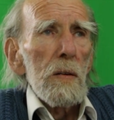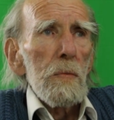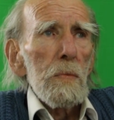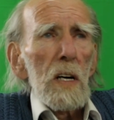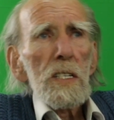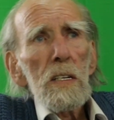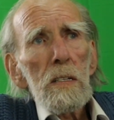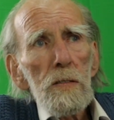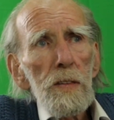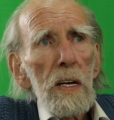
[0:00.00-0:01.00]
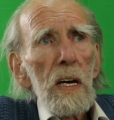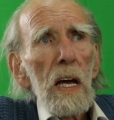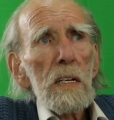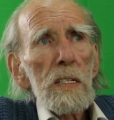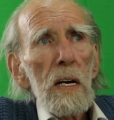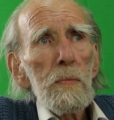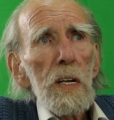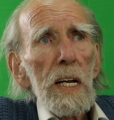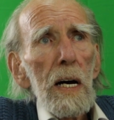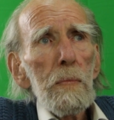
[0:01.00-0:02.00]
Martin Luther King summed
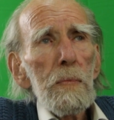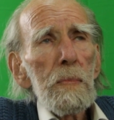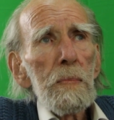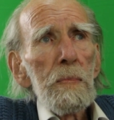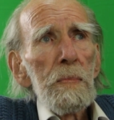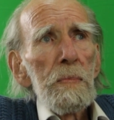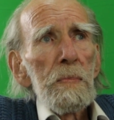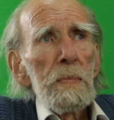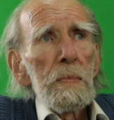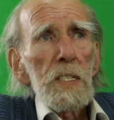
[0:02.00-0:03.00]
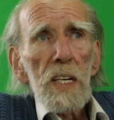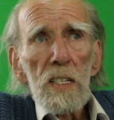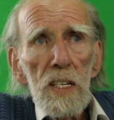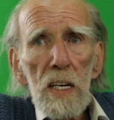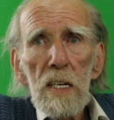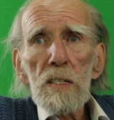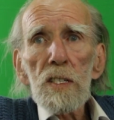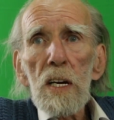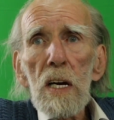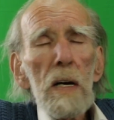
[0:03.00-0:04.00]
it up 60
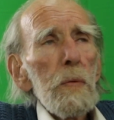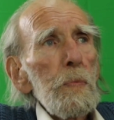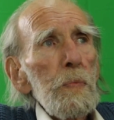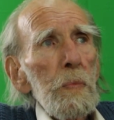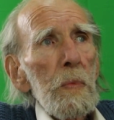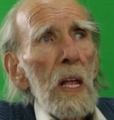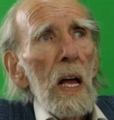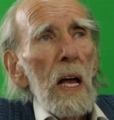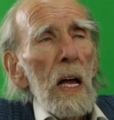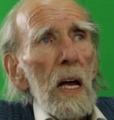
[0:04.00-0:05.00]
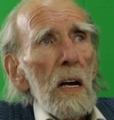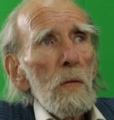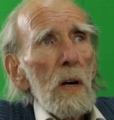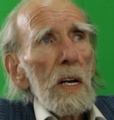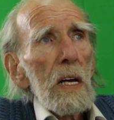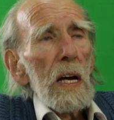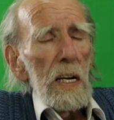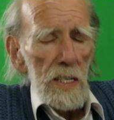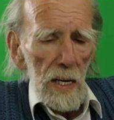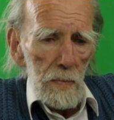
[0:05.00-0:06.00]
years ago when he
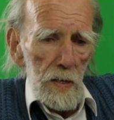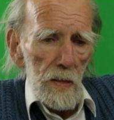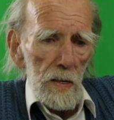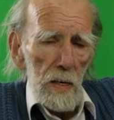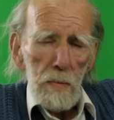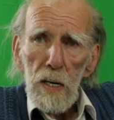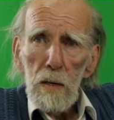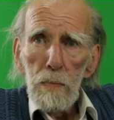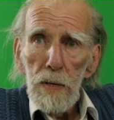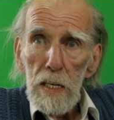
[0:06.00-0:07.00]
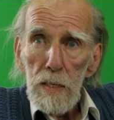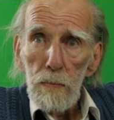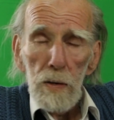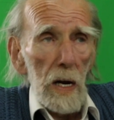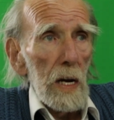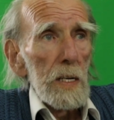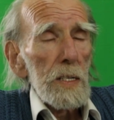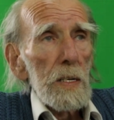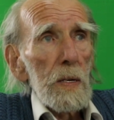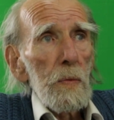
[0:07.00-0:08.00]
accepted the Nobel Peace
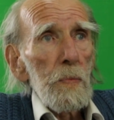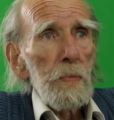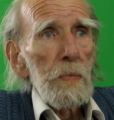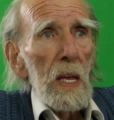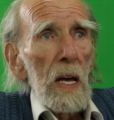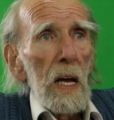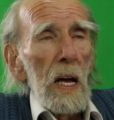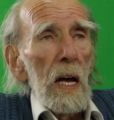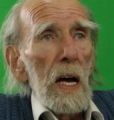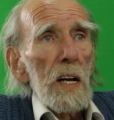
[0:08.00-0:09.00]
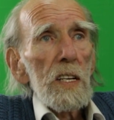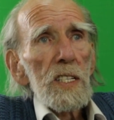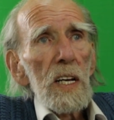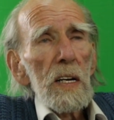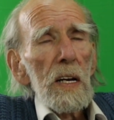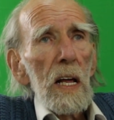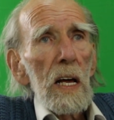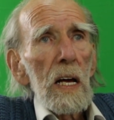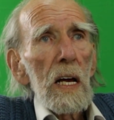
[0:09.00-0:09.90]
Prize. And he said,